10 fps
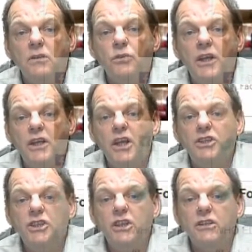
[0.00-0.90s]

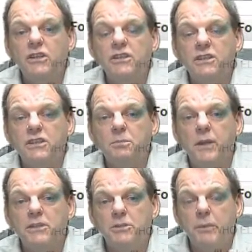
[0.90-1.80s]
radiation illnesses
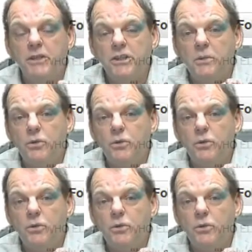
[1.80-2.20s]
especially